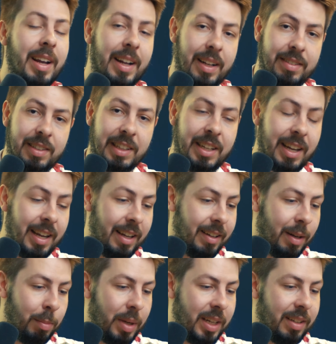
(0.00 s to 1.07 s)
as I can
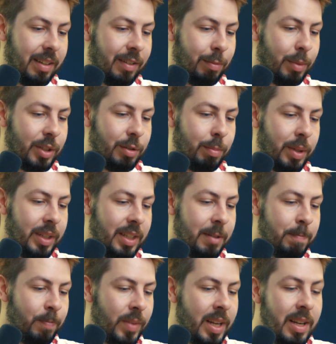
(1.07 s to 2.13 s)
and make as much
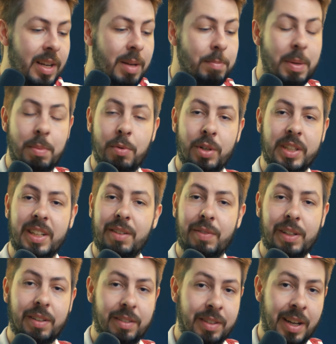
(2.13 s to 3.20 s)
money. Maybe we can
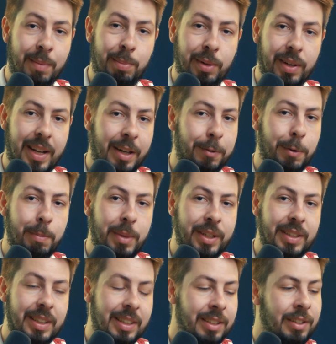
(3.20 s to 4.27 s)
even double our
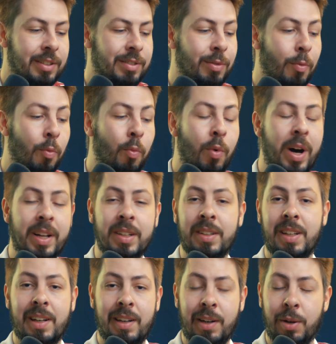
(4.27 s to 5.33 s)
money in just
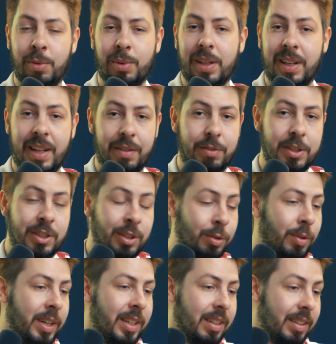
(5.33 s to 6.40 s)
one low leverage
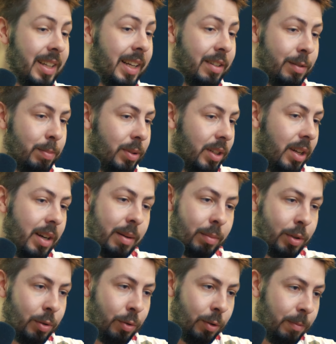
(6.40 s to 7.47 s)
trade. That is pretty damn
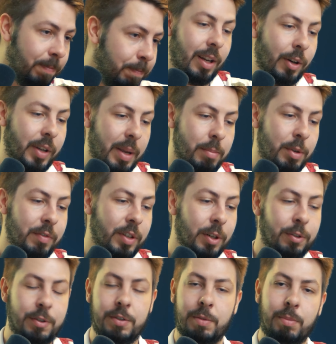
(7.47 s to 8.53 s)
cool. Okay, moving
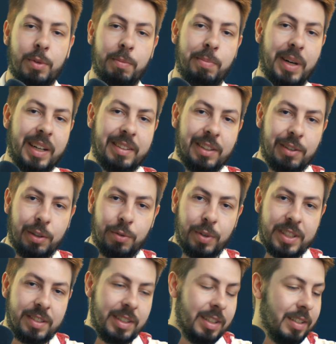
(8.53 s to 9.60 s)
on to some more practical
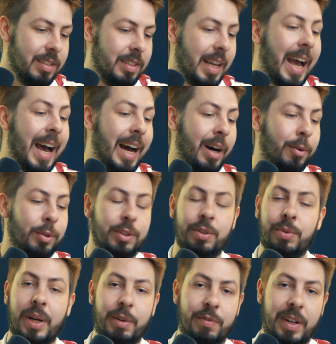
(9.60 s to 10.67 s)
questions. How
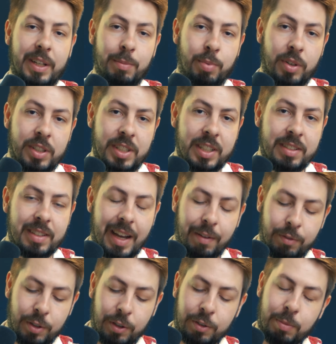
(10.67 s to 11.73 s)
do I find projects? I've
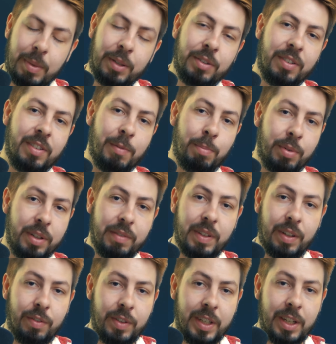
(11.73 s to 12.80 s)
talked about this in
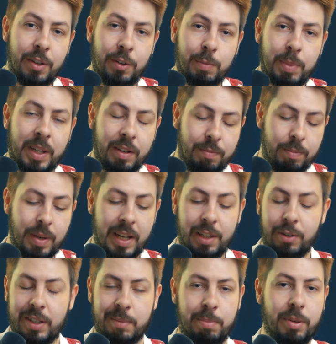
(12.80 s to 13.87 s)
previous videos, but I
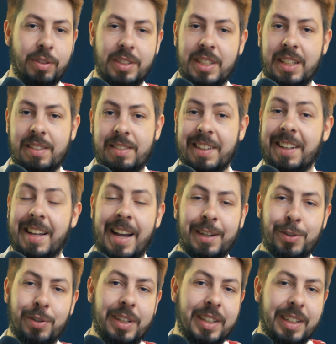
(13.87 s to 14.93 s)
look at projects that
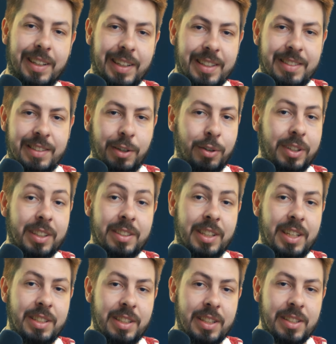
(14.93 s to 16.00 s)
actually get listed on
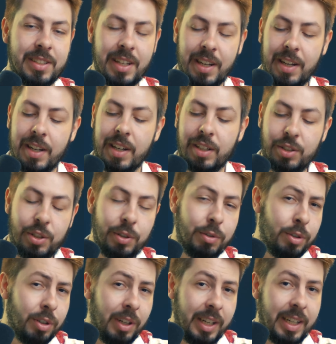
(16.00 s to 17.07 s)
exchanges.
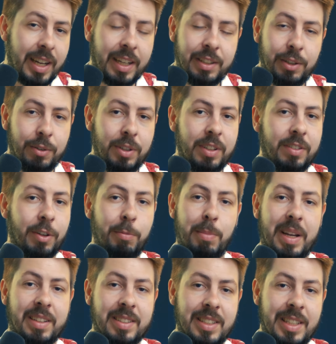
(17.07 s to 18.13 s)
Usually I do this on
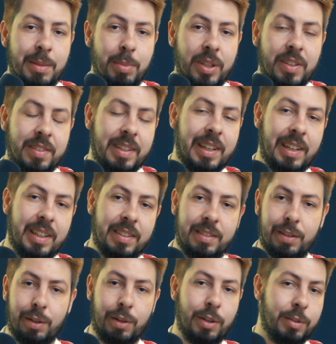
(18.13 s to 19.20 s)
MEXC because they
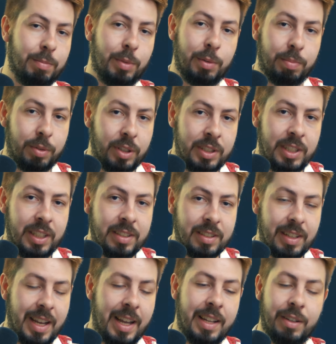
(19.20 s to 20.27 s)
list a lot more projects,
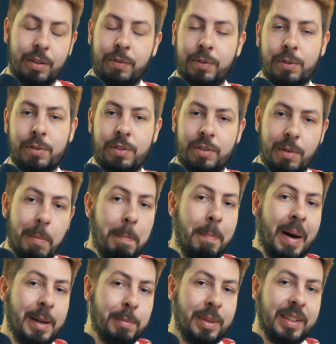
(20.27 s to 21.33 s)
and of course
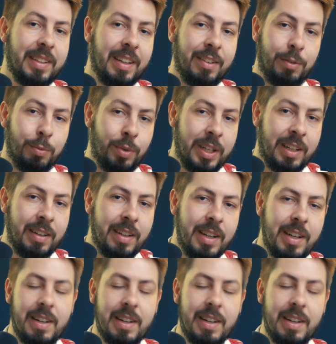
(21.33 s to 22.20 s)
Bybit as well.